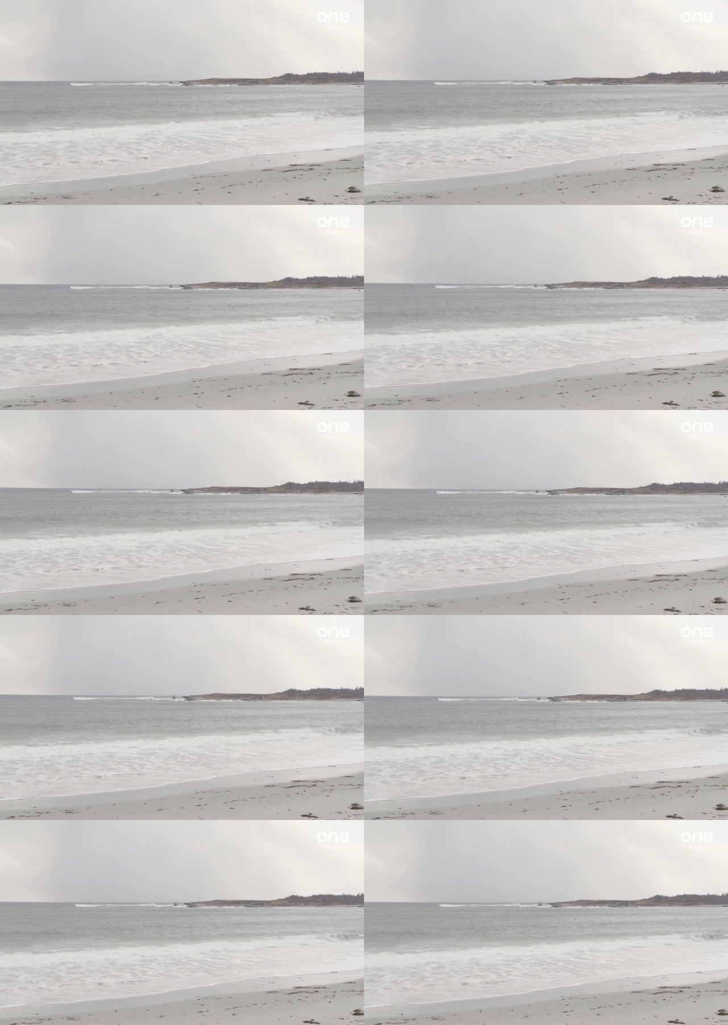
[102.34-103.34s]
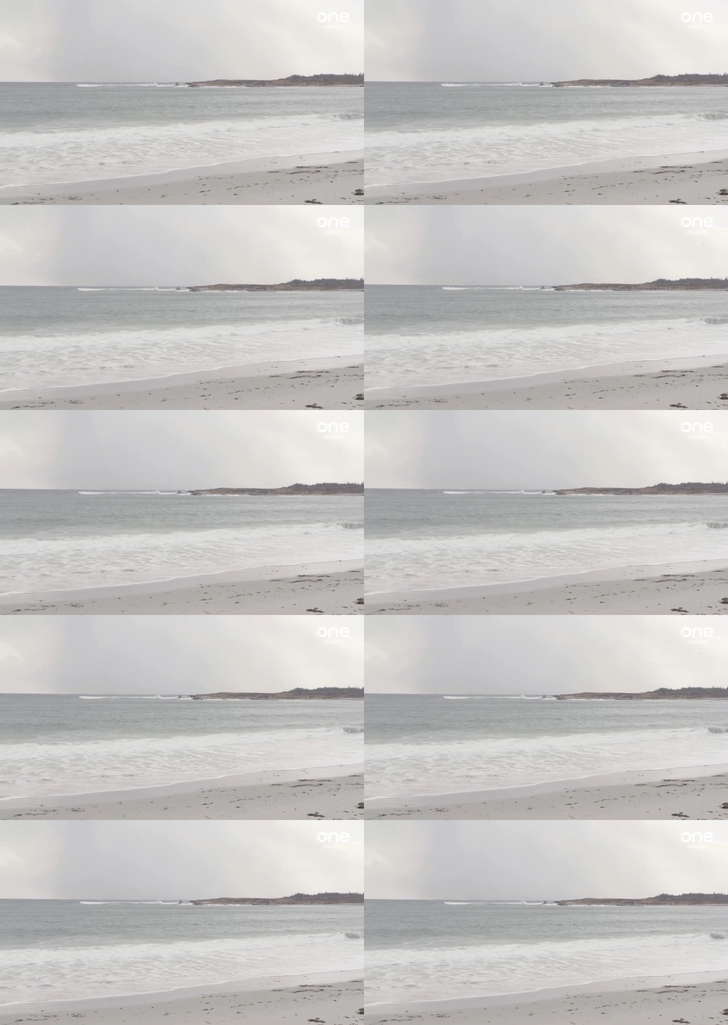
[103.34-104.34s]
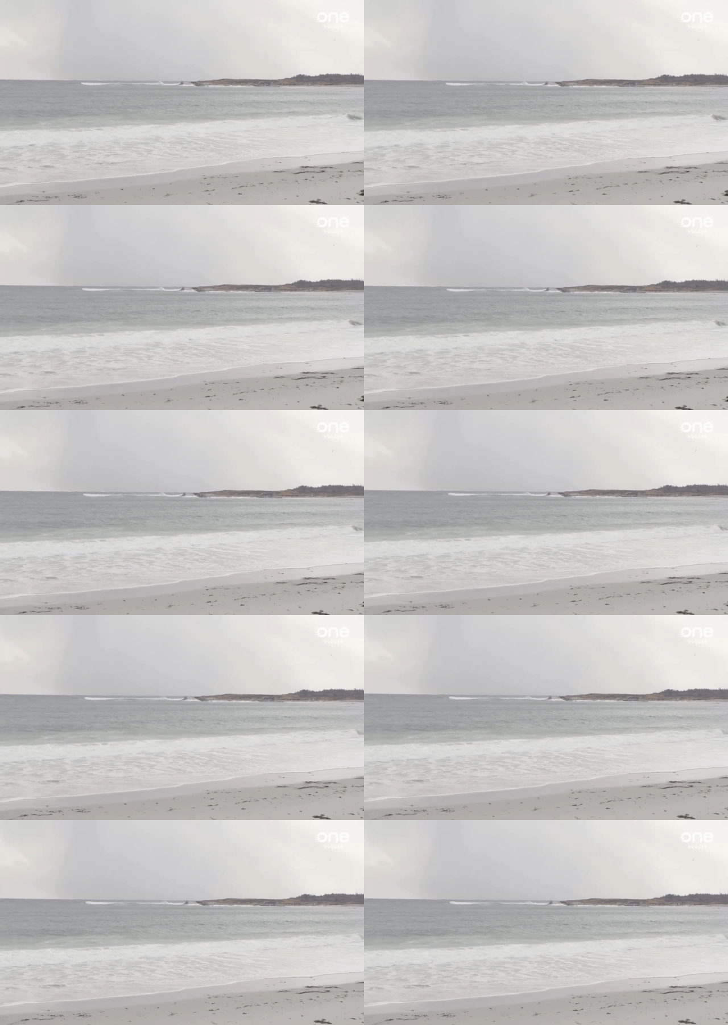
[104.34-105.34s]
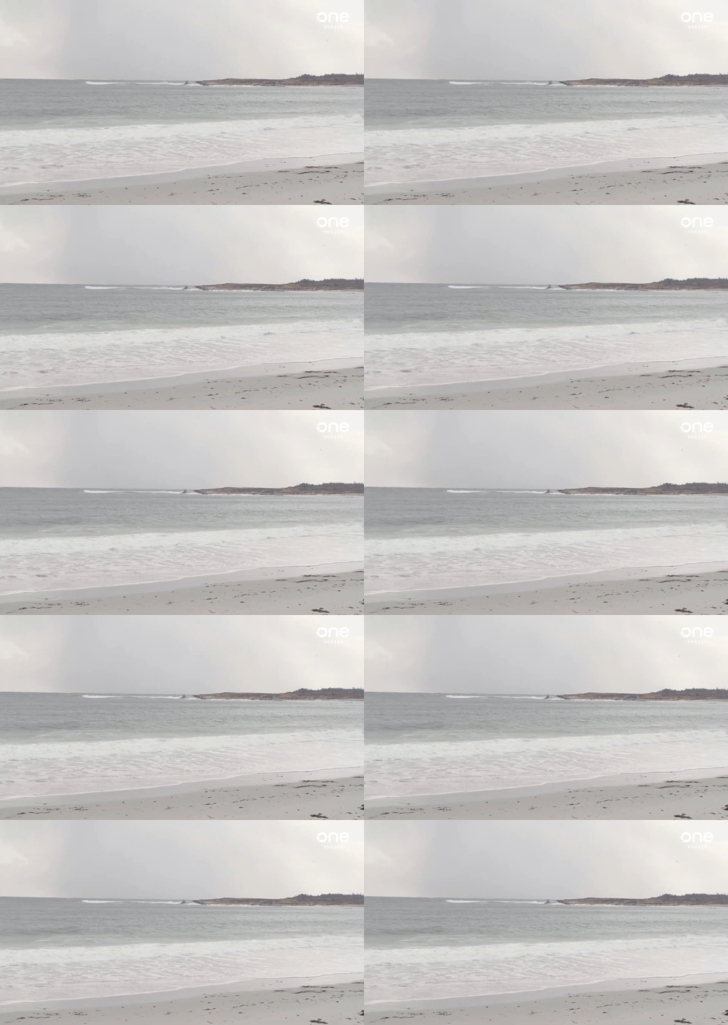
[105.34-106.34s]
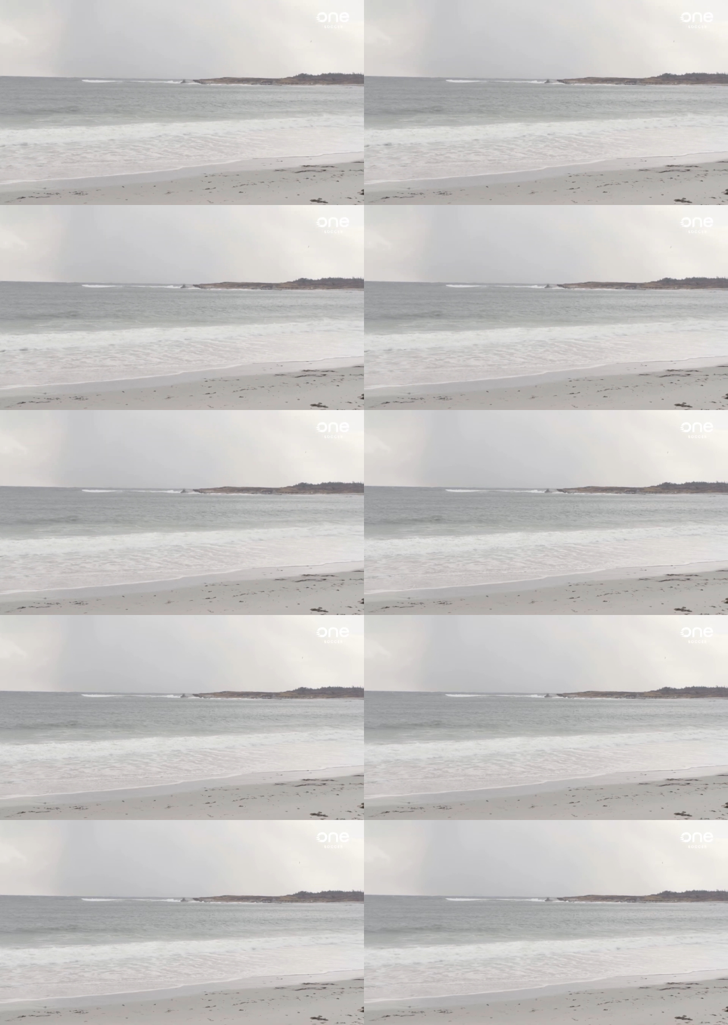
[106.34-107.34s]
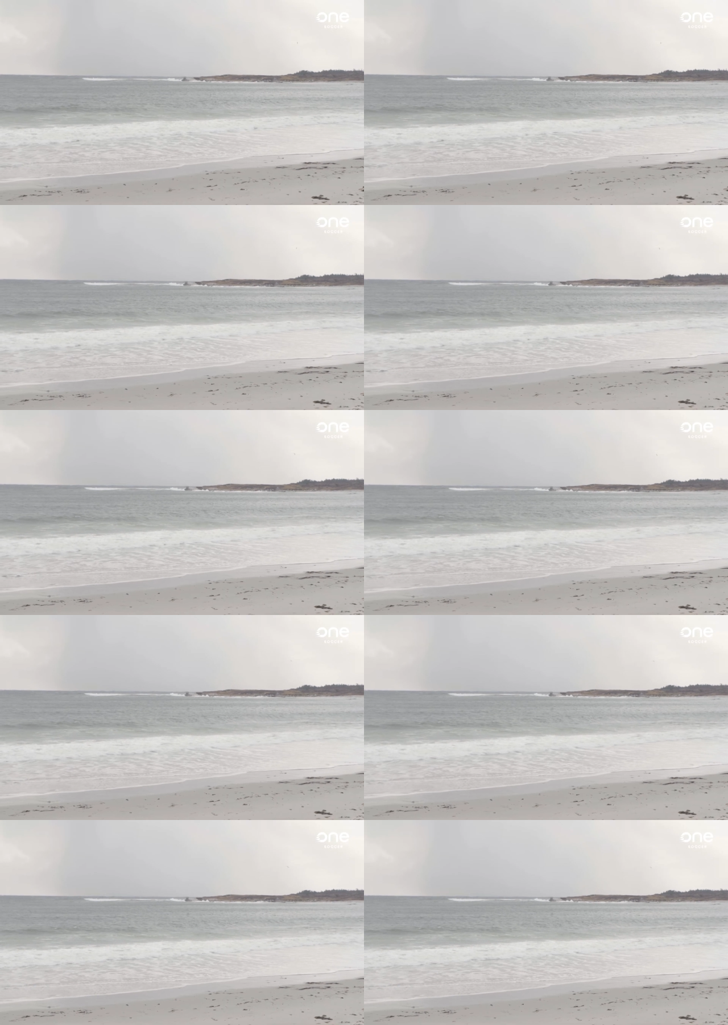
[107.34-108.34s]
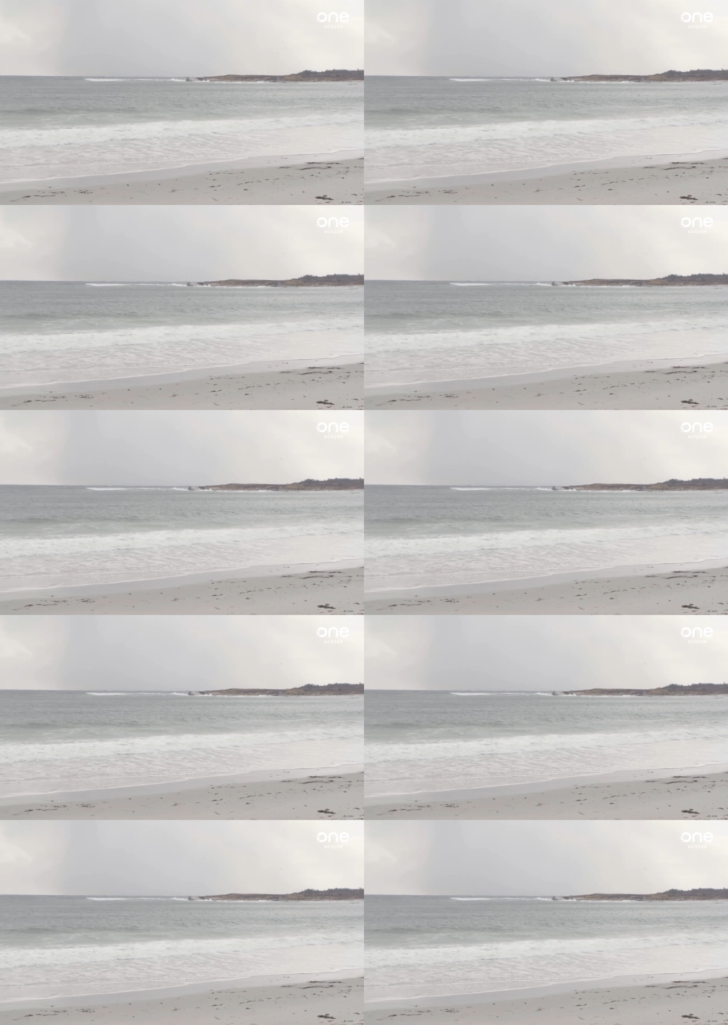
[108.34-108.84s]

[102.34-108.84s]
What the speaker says: Nobody's mouth can be seen.